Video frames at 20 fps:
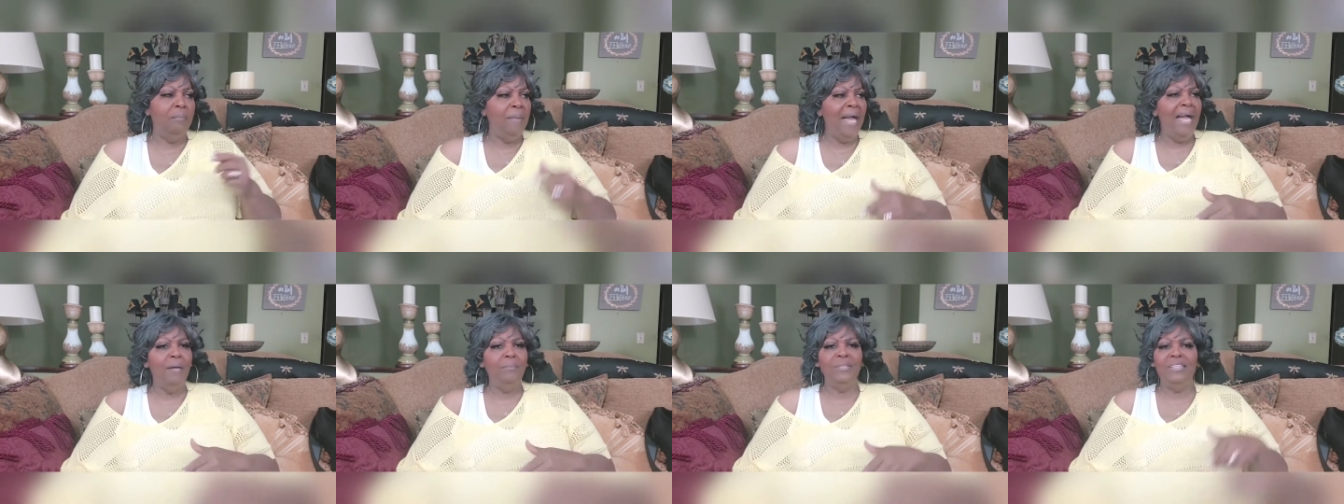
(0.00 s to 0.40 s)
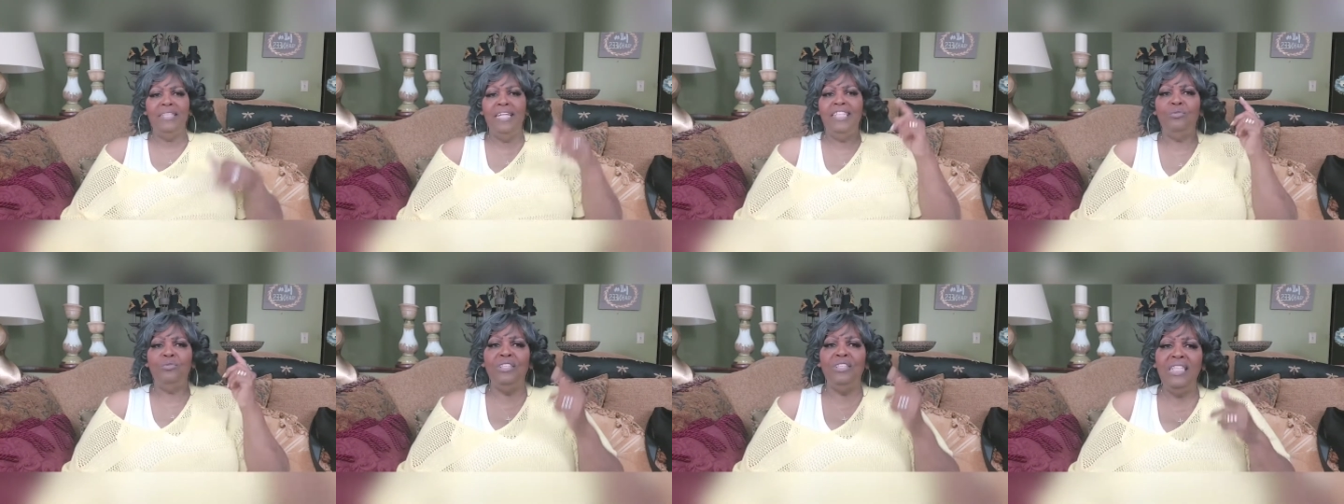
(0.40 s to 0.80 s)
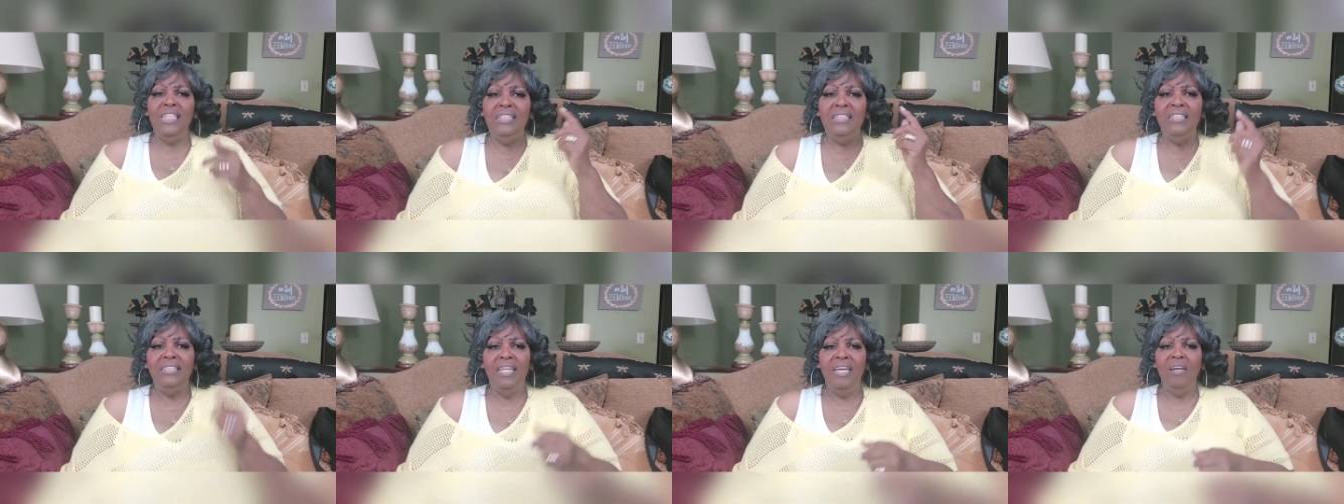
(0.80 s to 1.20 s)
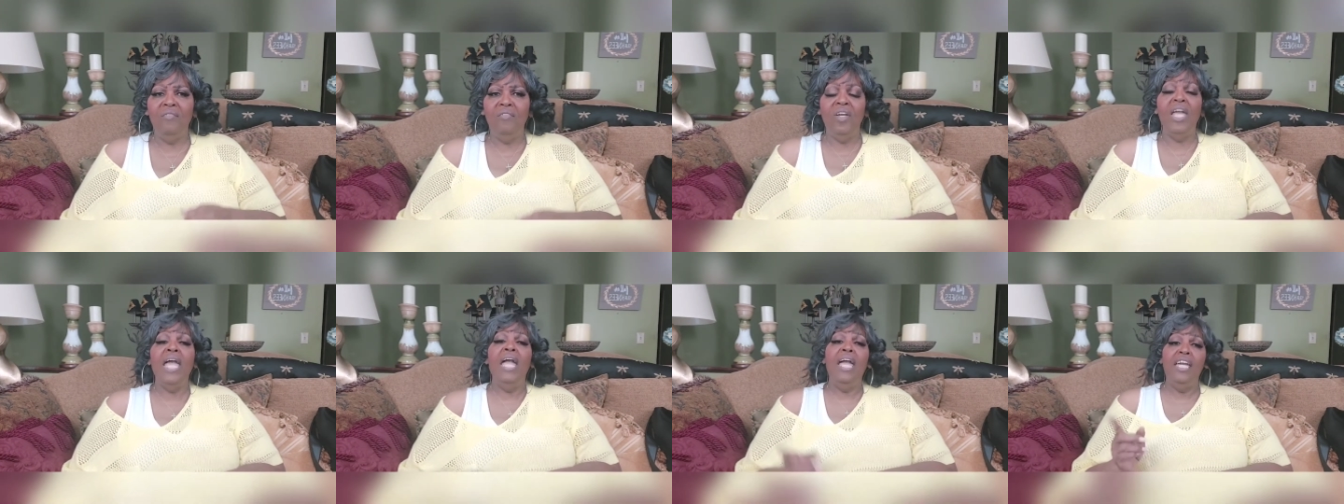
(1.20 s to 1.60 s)
The Bible says resist the
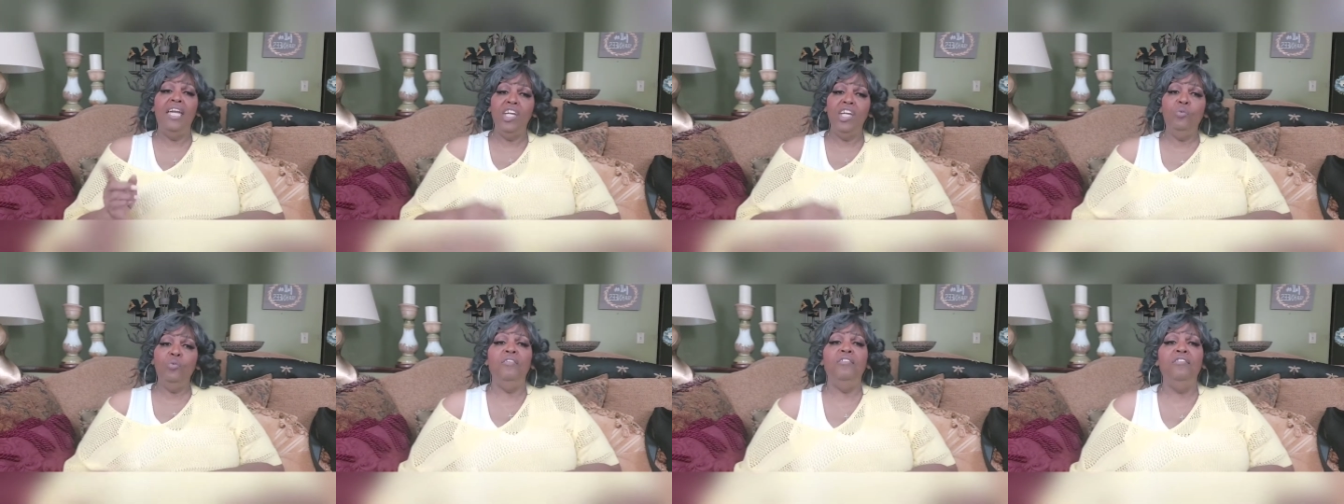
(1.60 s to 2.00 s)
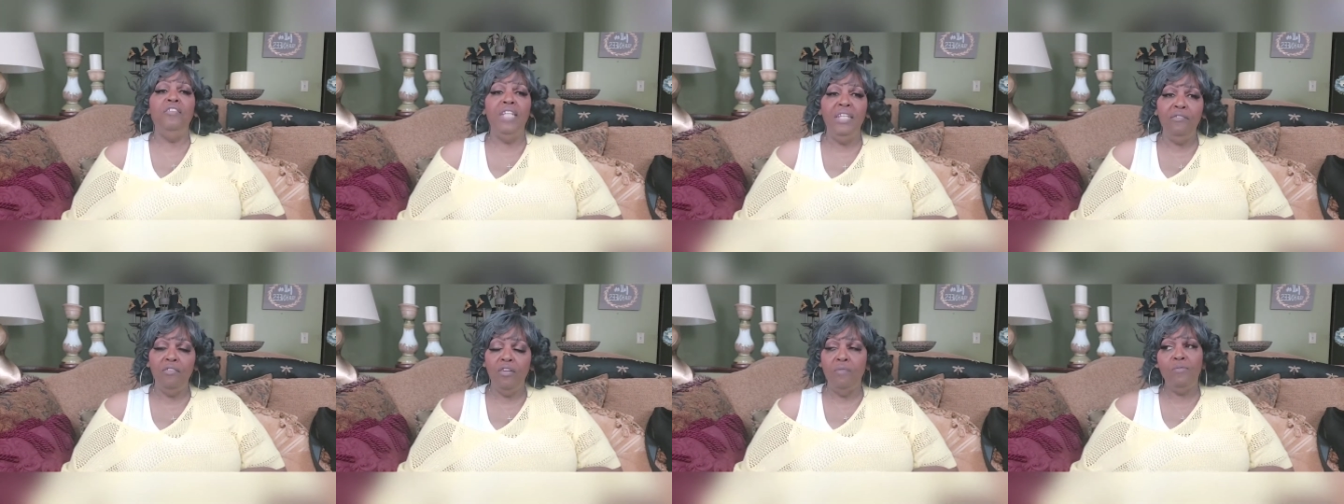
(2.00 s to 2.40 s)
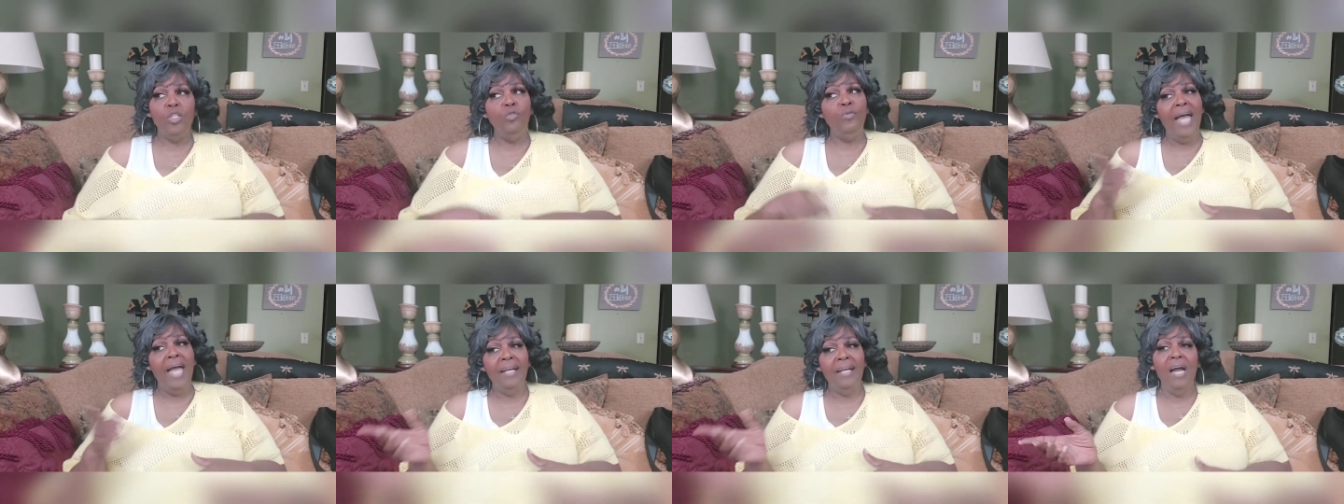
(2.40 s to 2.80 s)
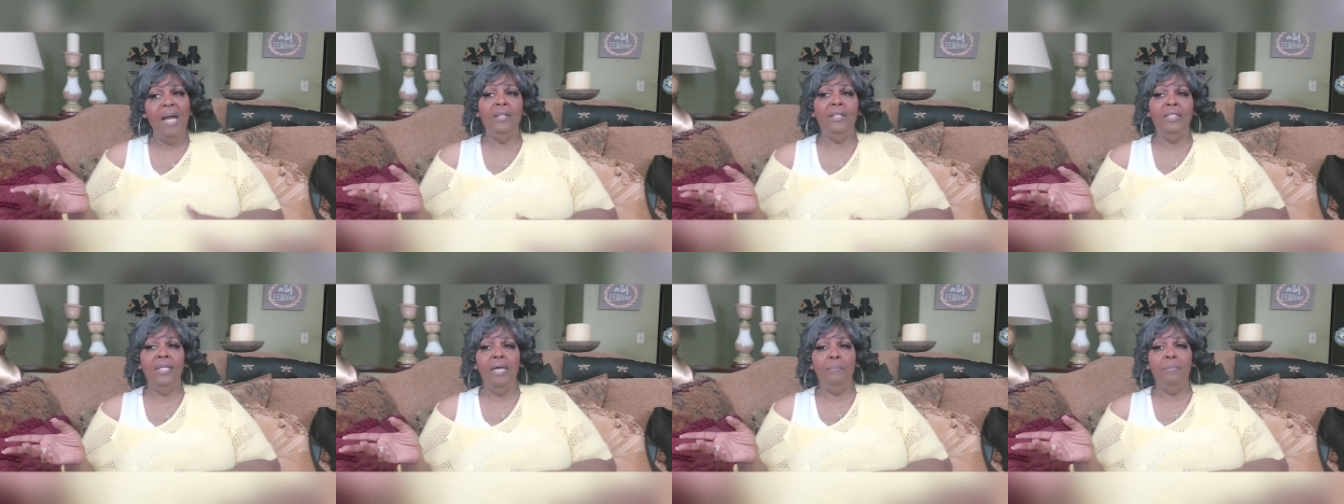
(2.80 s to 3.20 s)
devil and he will flee from you. Not
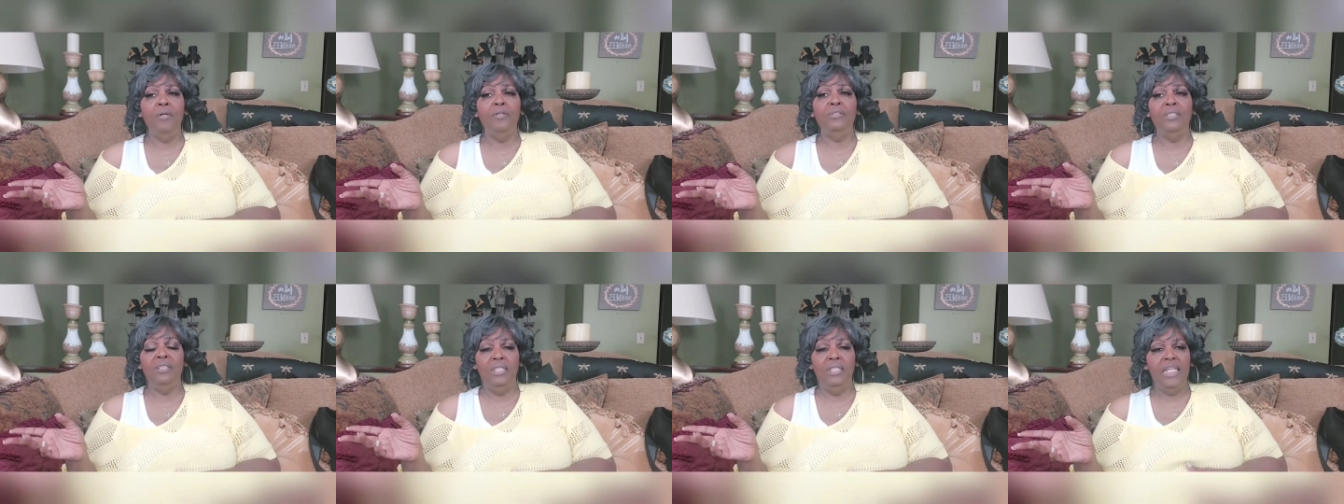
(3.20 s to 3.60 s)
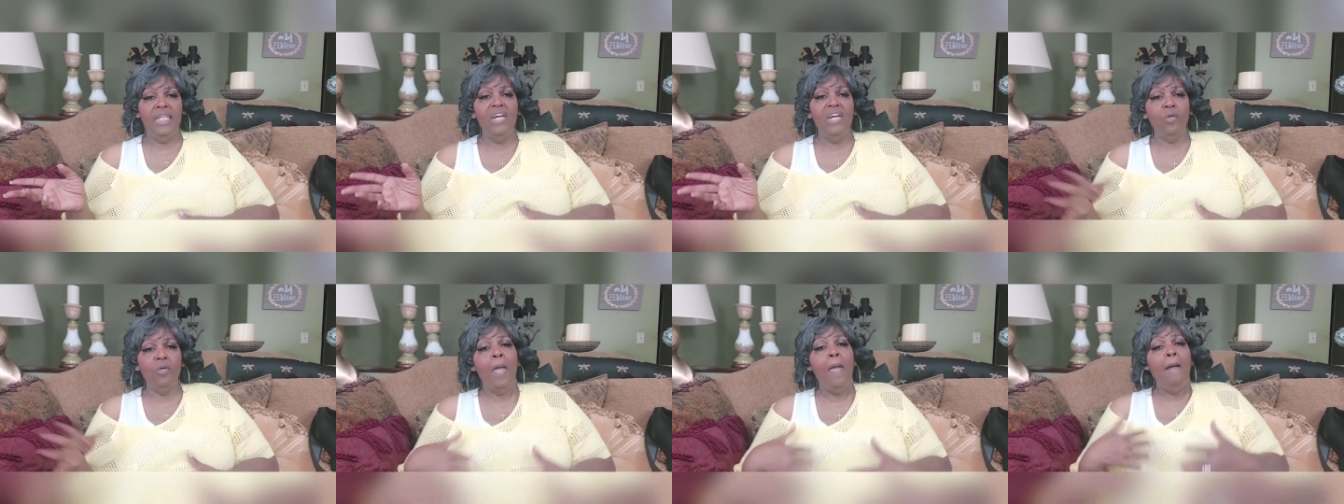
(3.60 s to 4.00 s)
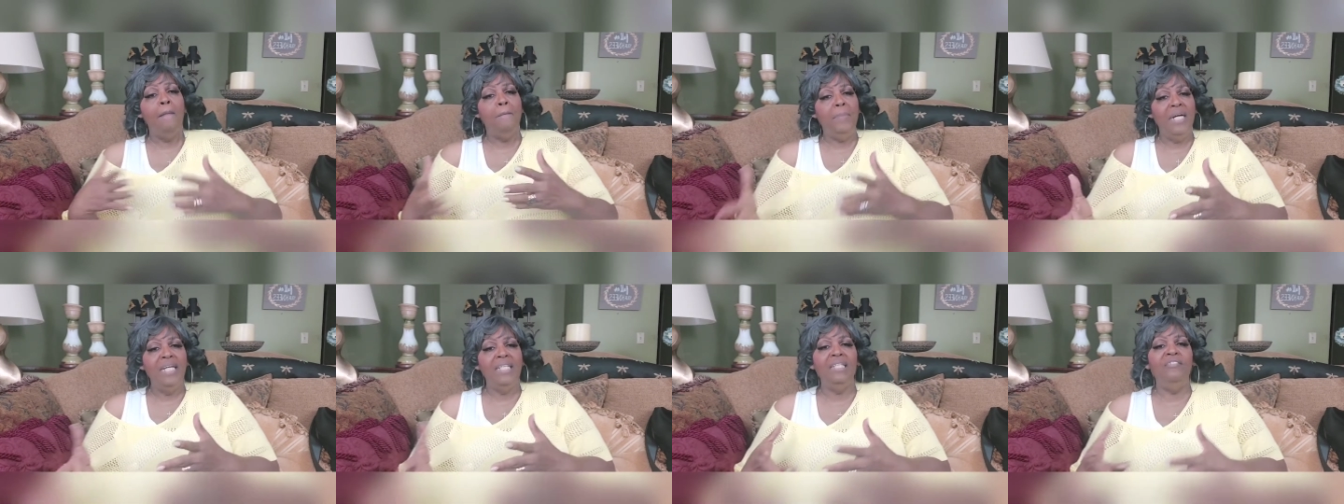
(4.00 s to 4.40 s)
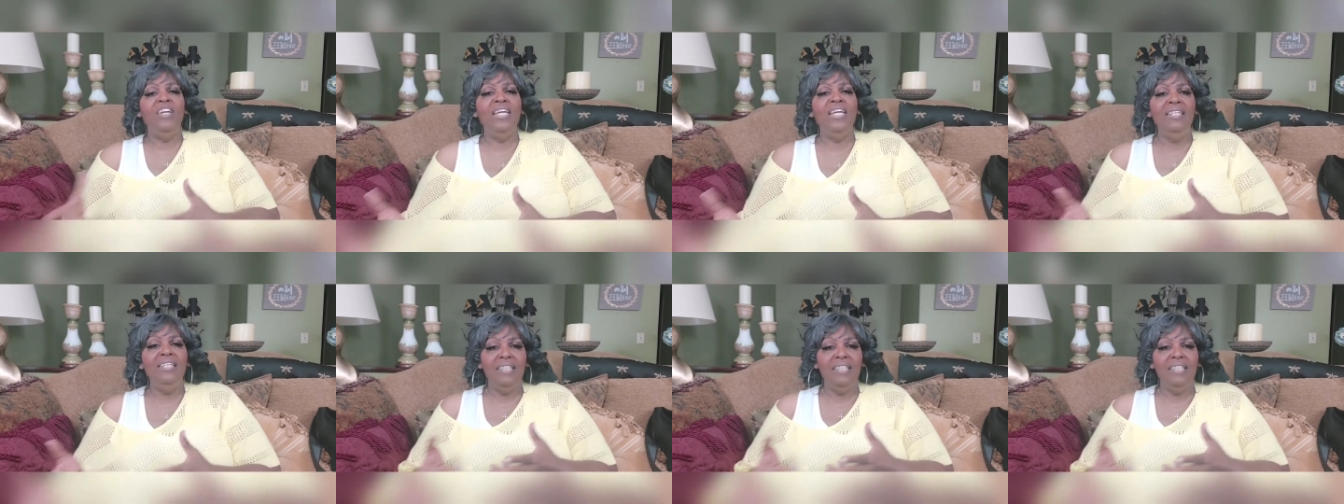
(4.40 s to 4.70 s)
calling that person the devil, but if